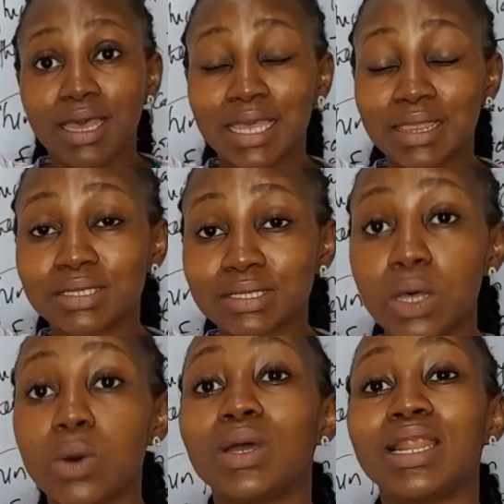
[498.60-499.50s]
in the
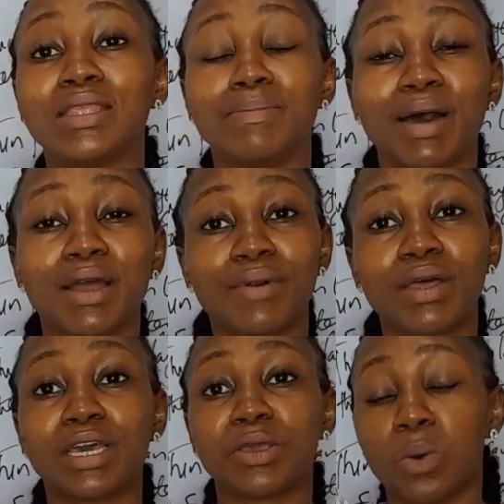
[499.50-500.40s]
cell wall and the background
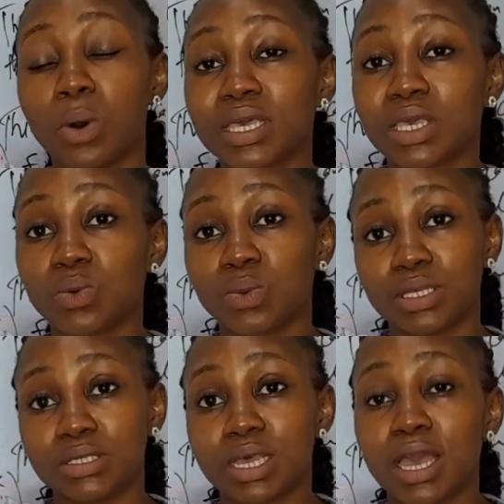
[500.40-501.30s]
that you're working
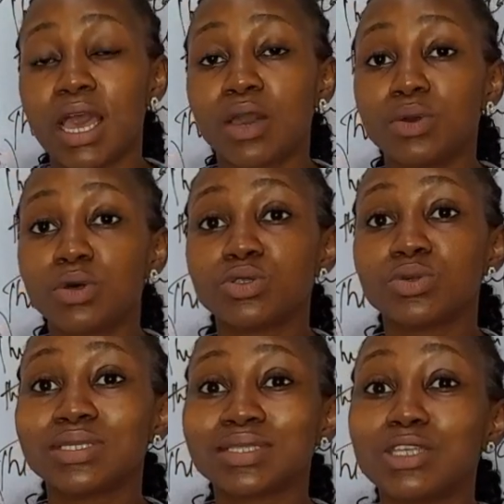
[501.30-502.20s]
with. And we
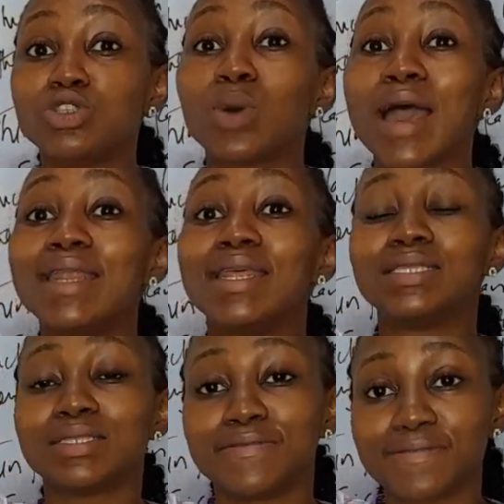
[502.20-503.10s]
also stain to
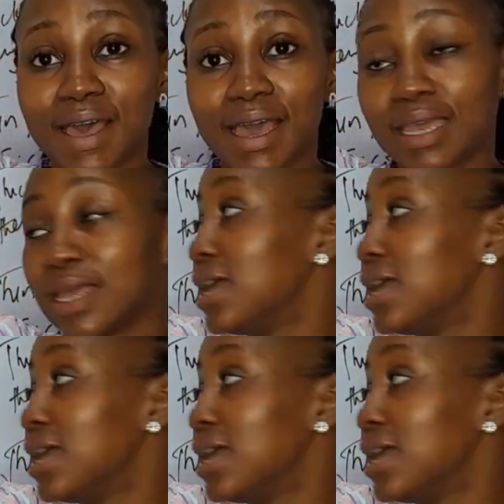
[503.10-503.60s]
identify,